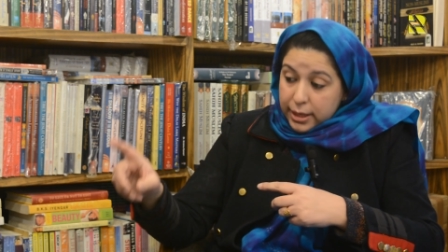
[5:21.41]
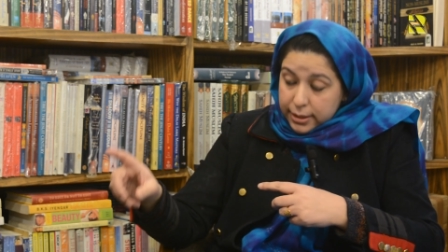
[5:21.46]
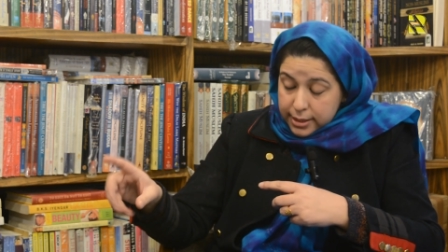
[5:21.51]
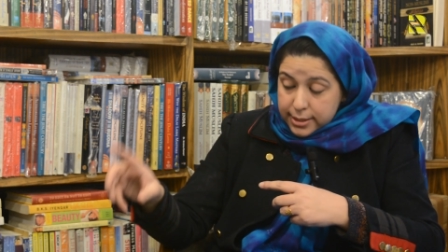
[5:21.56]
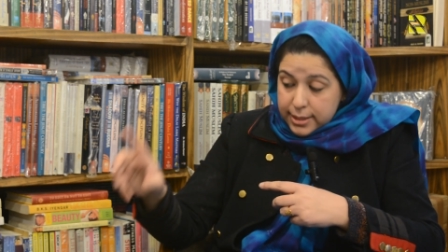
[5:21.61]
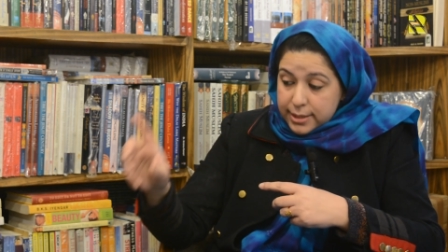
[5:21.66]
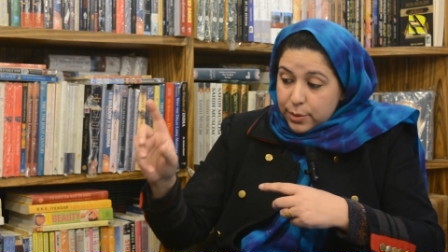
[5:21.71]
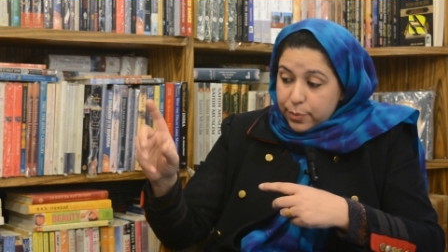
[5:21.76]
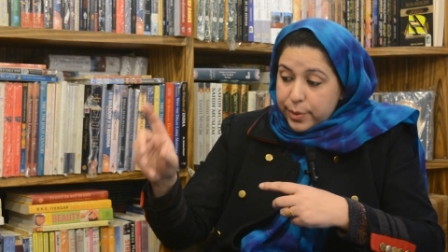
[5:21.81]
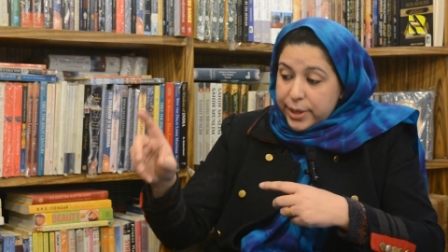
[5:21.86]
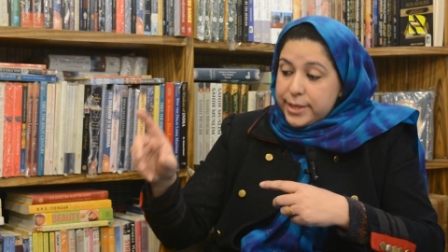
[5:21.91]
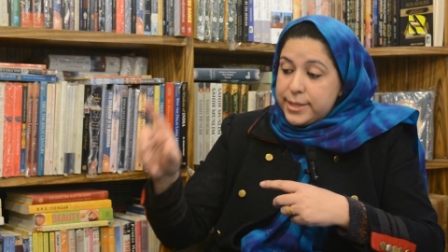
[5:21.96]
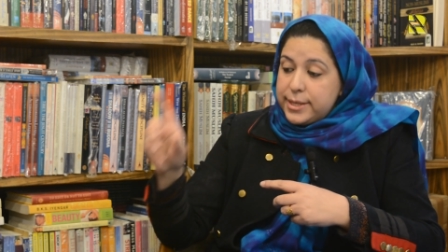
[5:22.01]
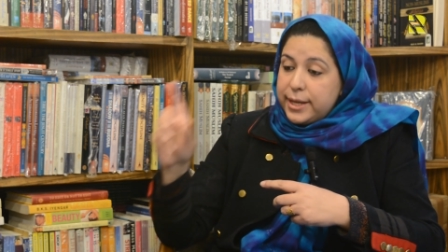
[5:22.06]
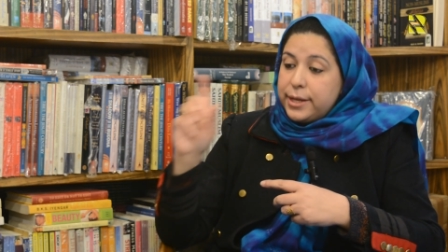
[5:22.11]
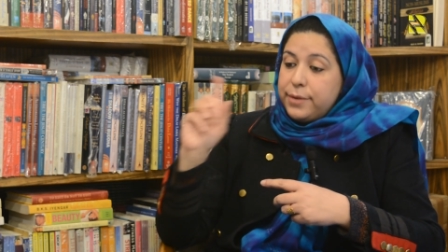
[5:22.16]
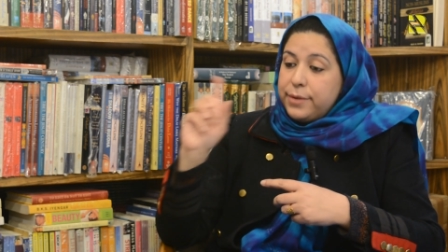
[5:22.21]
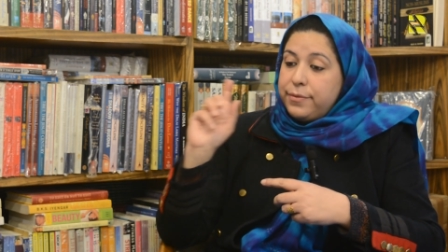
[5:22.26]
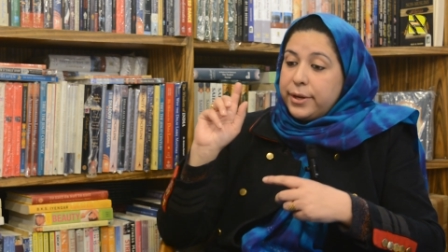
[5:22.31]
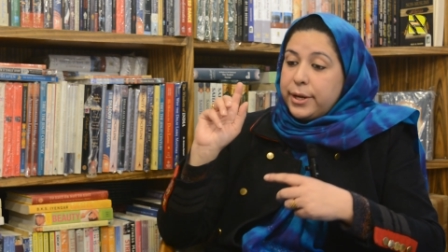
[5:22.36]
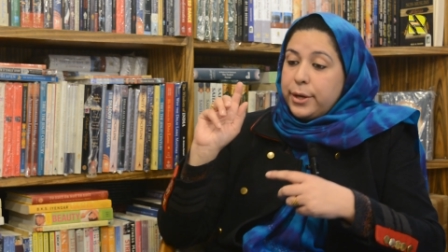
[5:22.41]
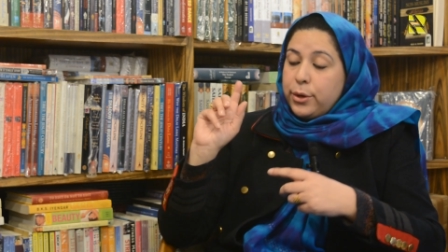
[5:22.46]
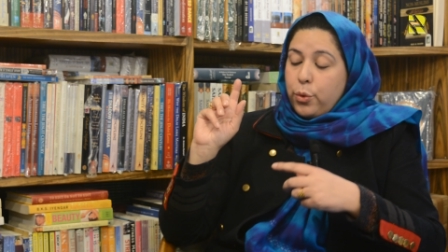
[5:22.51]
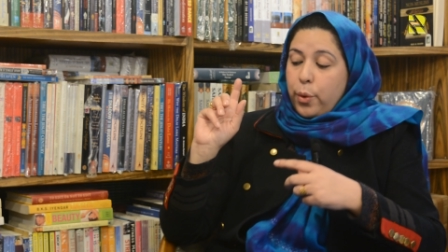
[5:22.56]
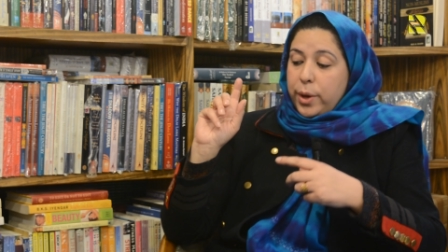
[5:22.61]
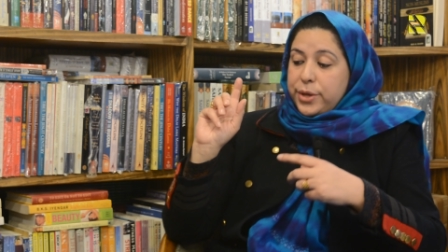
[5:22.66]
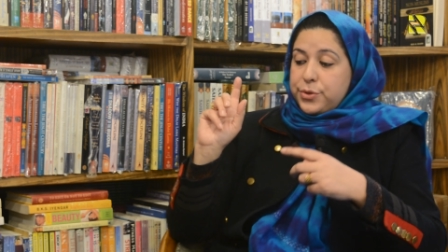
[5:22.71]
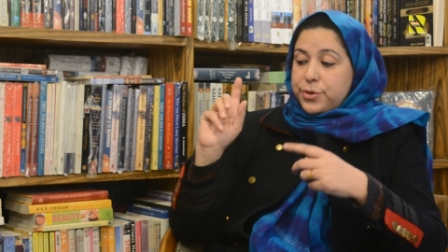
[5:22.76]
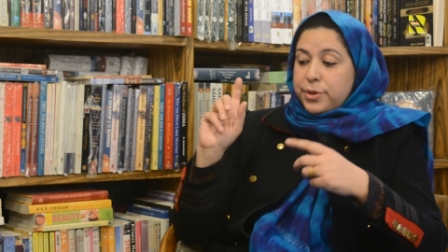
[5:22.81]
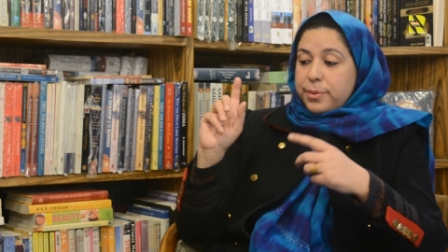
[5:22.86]
This is a very significant
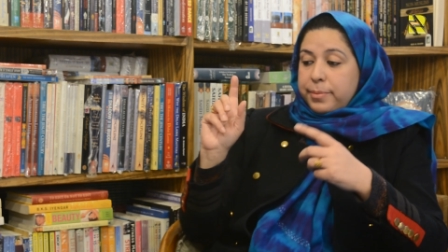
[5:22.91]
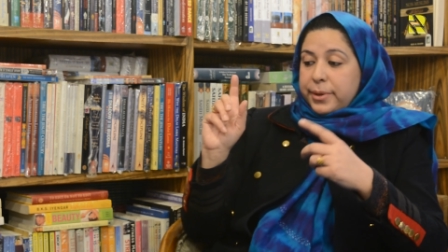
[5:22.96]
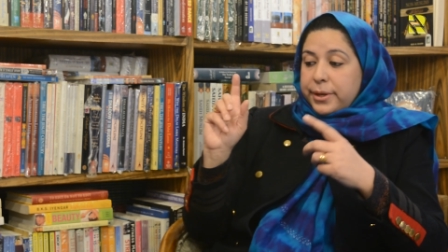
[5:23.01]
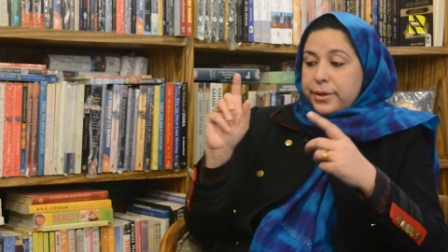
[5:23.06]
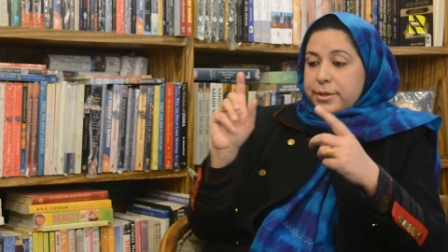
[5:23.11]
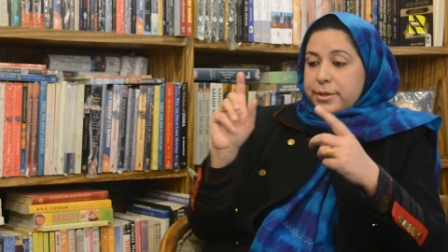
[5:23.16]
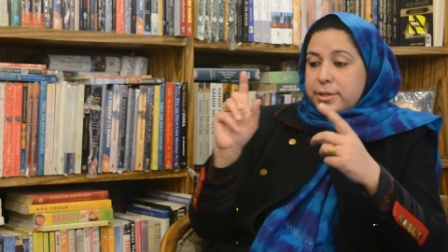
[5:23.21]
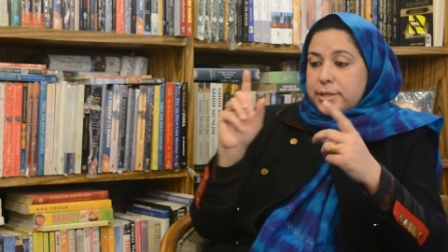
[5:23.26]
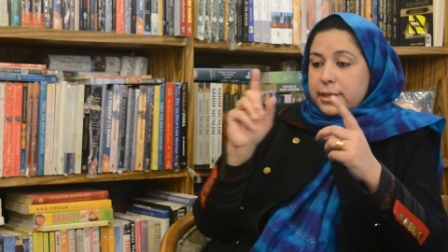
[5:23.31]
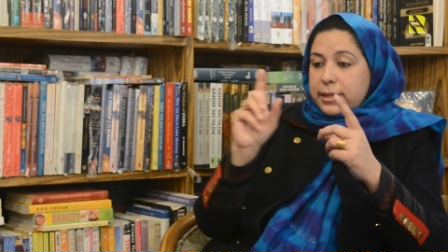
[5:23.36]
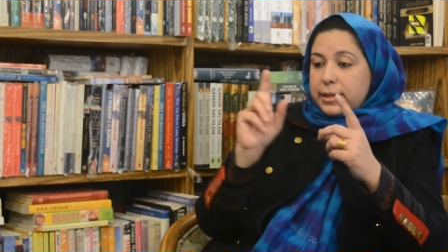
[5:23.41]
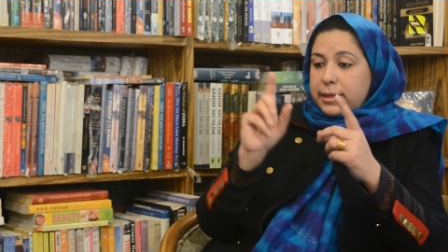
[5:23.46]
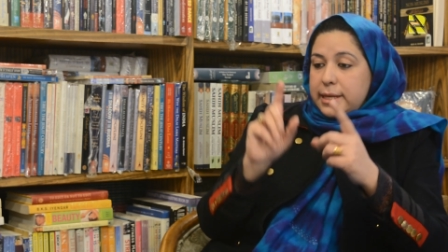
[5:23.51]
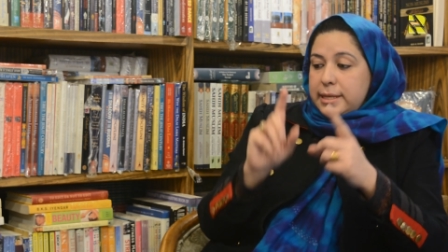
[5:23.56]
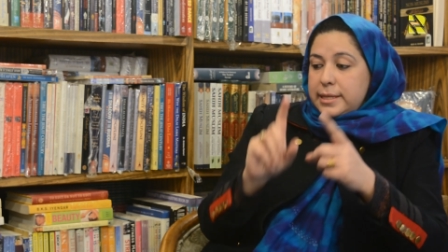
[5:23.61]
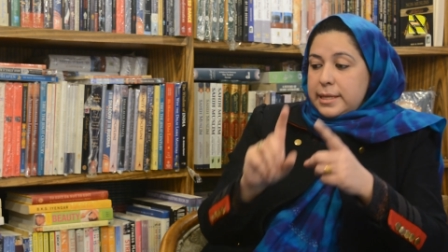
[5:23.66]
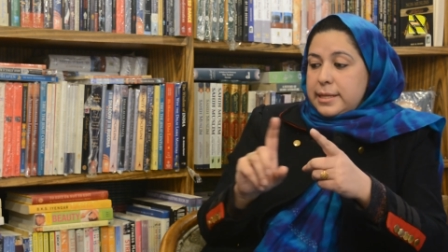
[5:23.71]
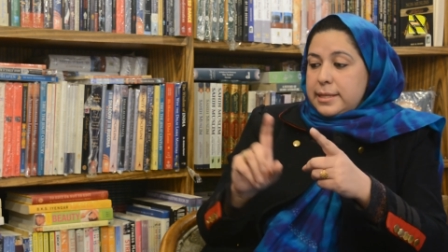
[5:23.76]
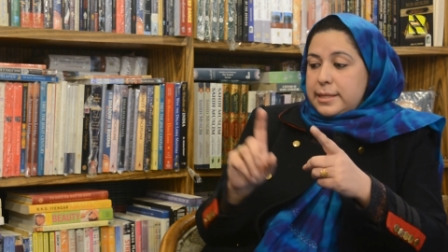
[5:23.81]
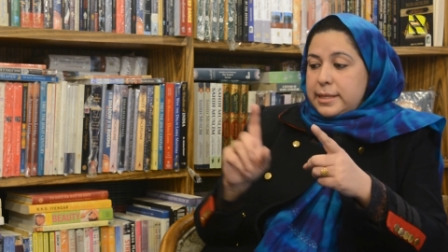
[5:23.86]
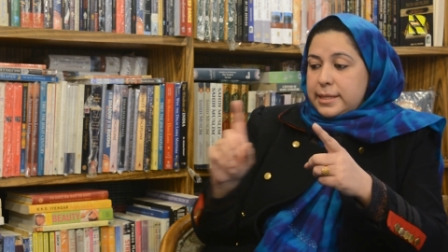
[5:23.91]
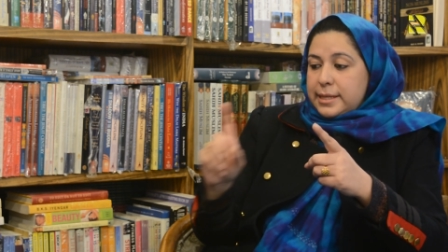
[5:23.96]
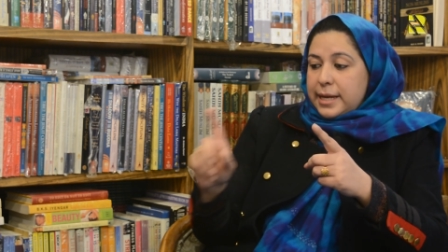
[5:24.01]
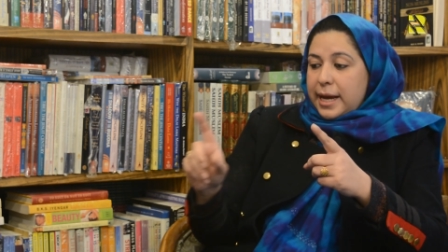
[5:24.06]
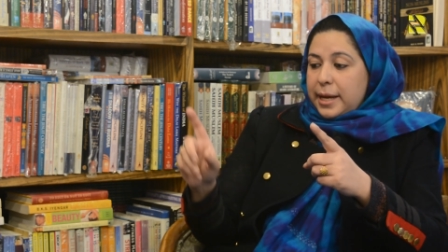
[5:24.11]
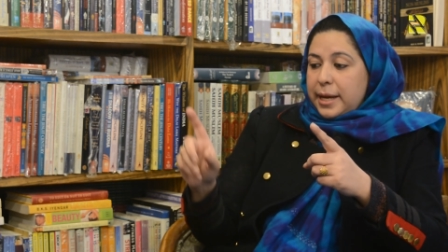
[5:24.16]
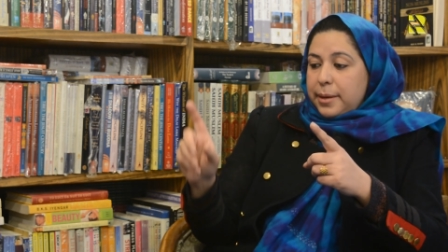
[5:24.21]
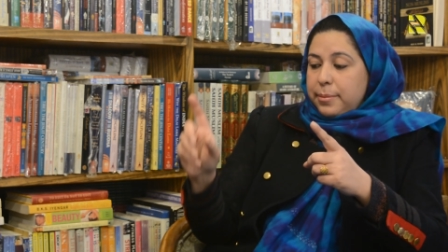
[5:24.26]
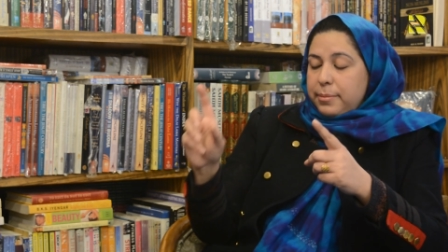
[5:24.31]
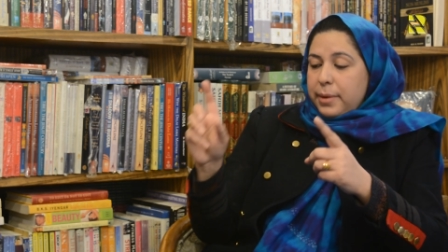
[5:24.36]
question because this is the
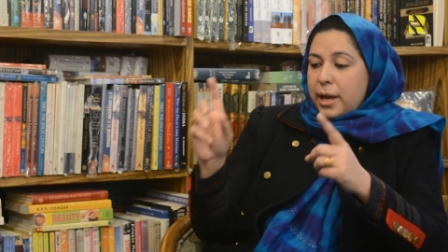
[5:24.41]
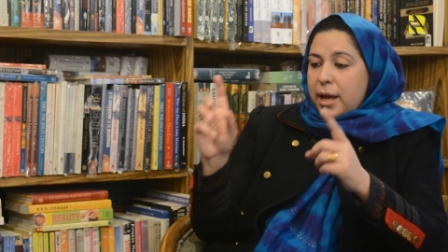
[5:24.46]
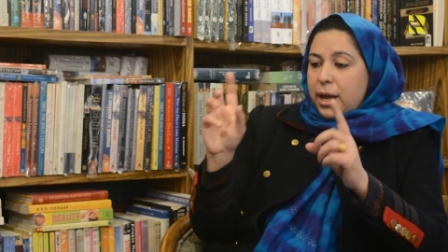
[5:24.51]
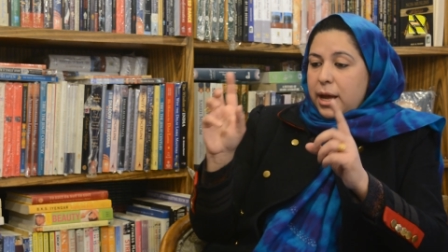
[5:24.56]
time.